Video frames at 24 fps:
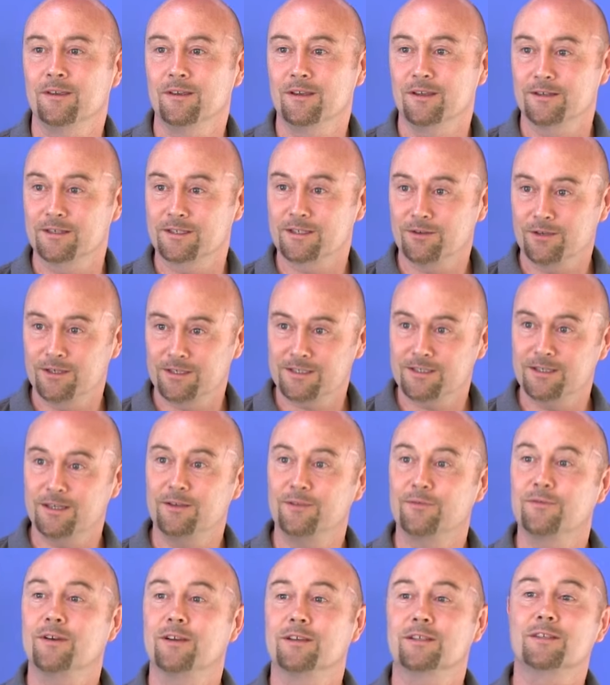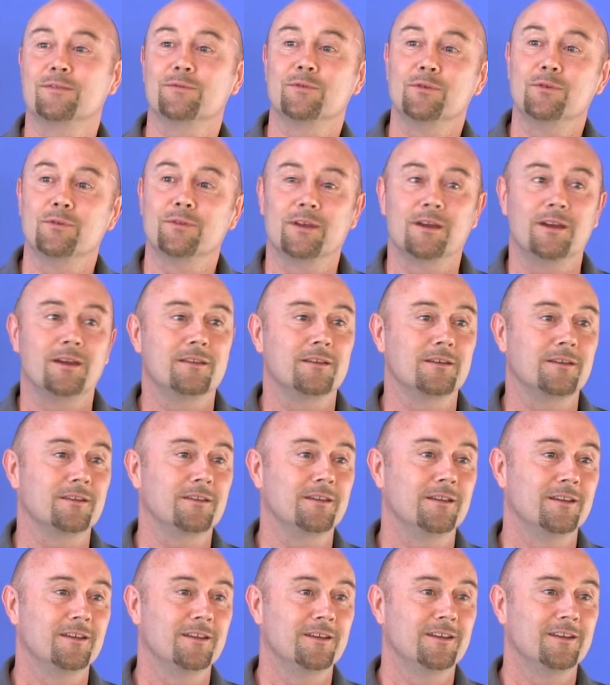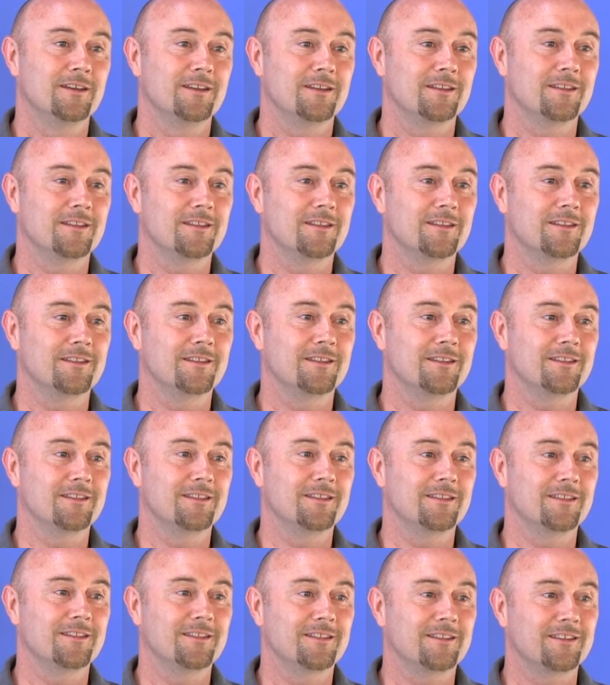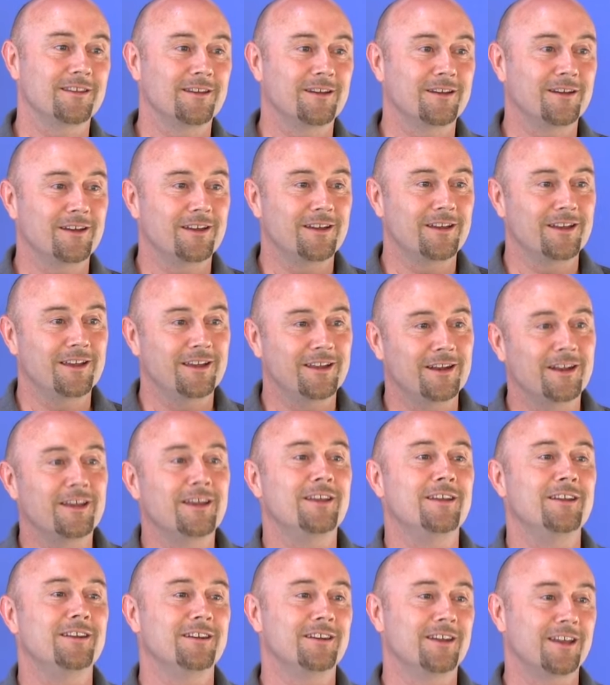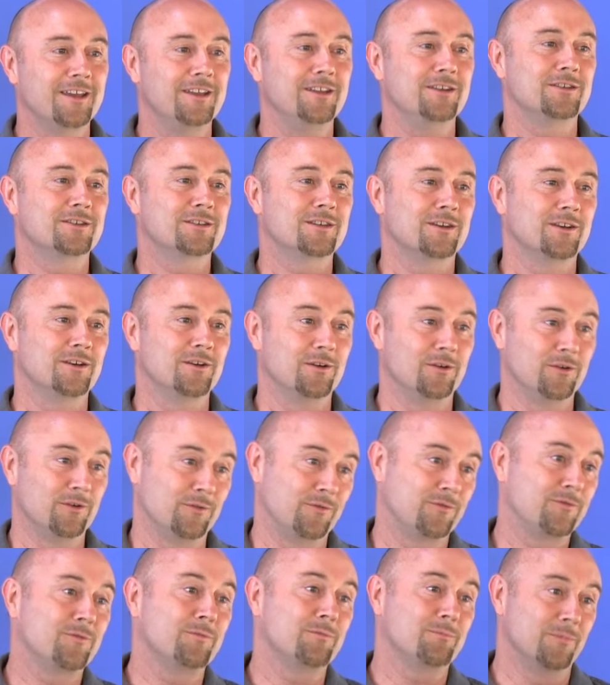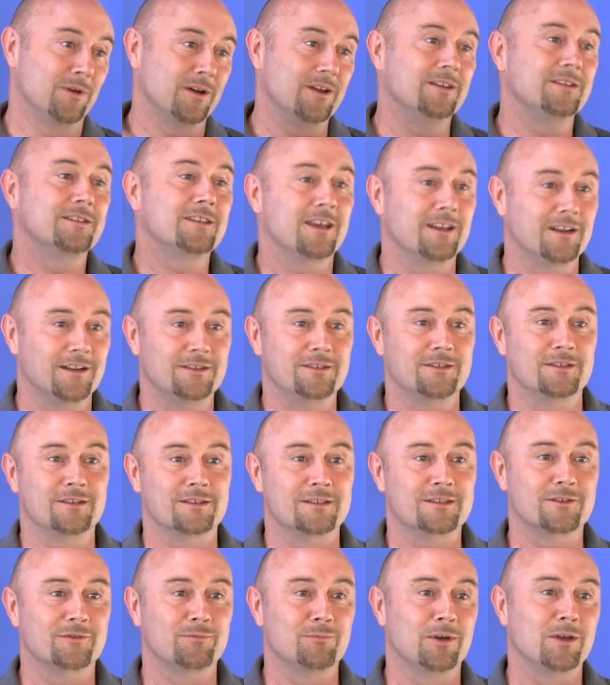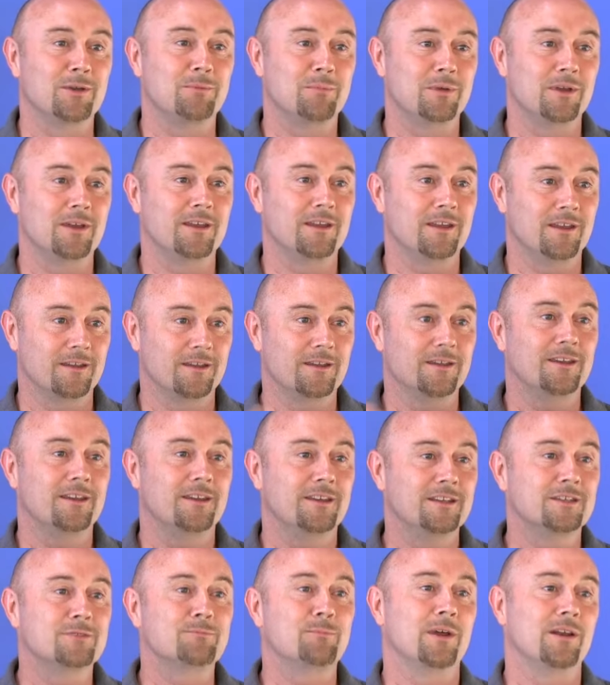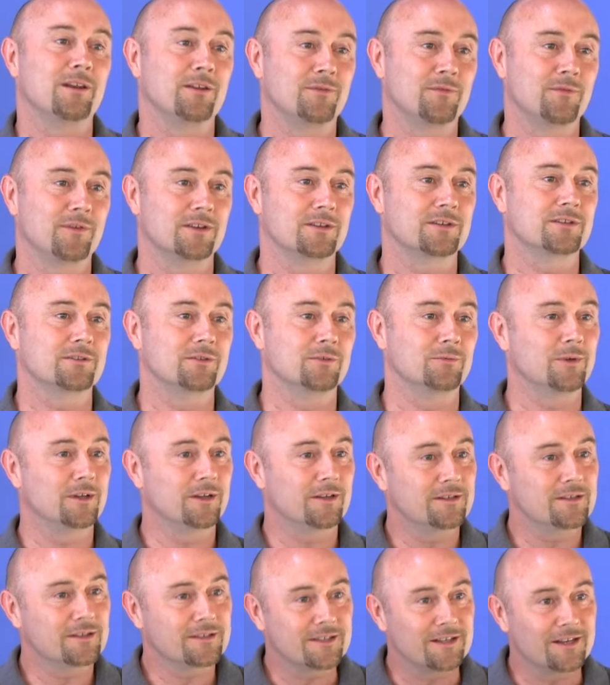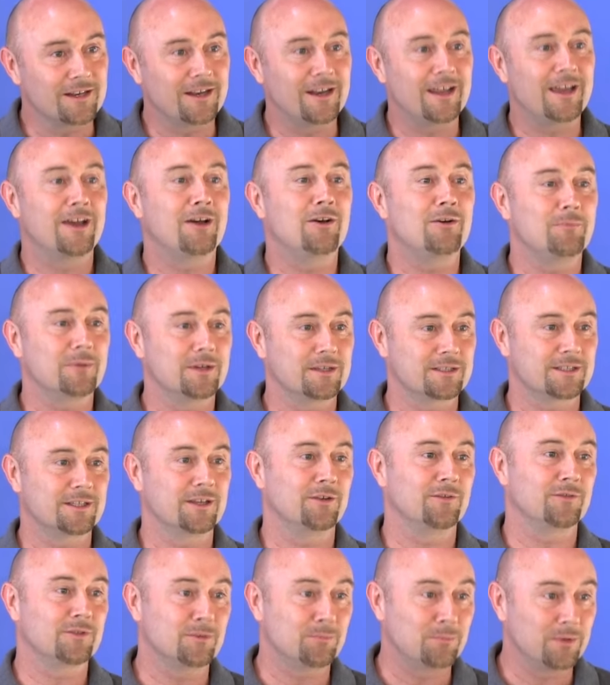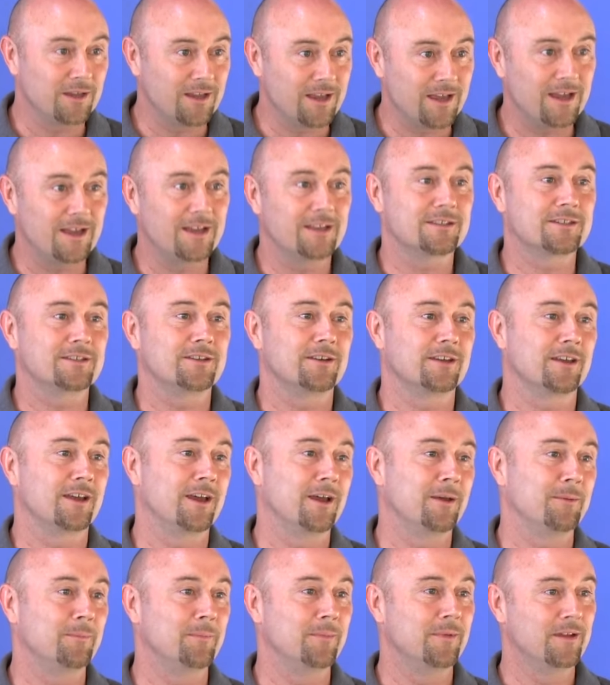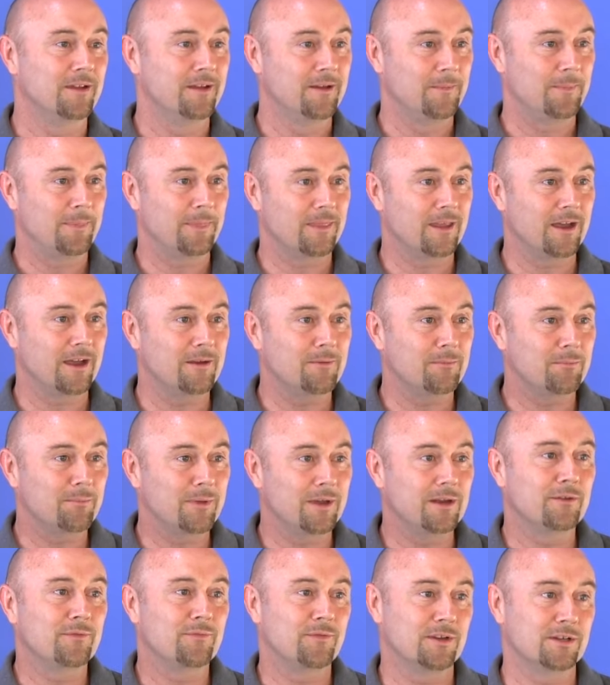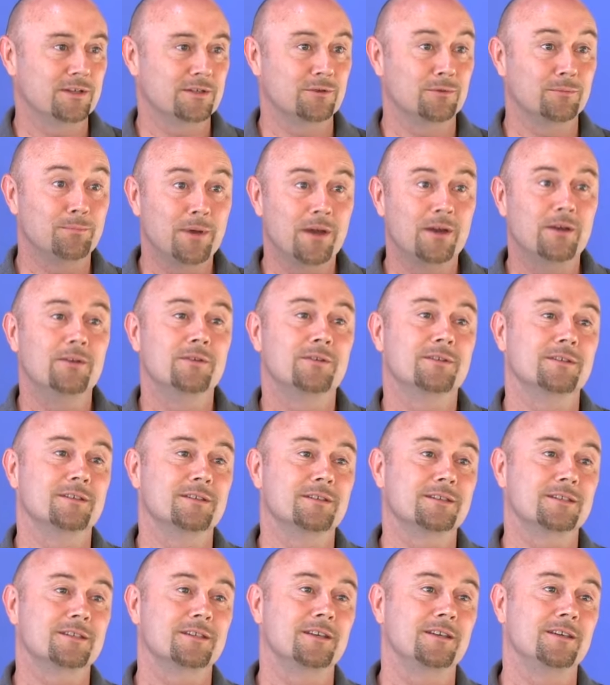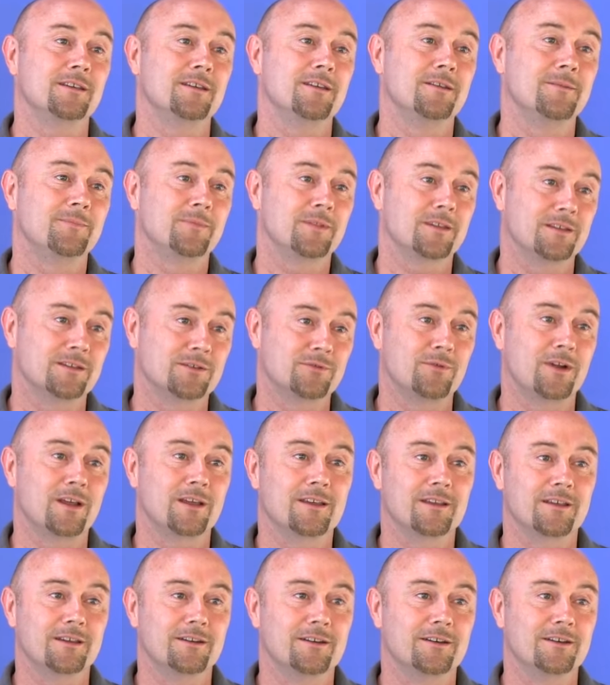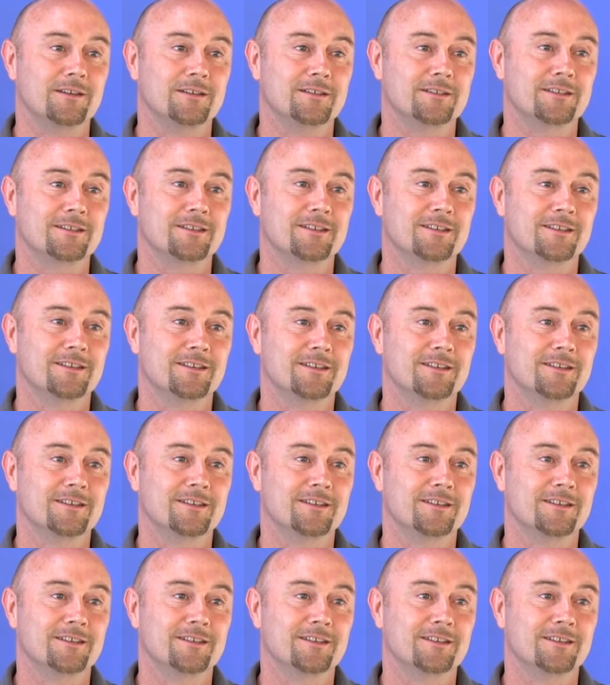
And so I see, first of all, there that the innate nature of my intelligence, of my being, is beneficial. When I just allow myself to be as I am, that beneficial potency is recognized.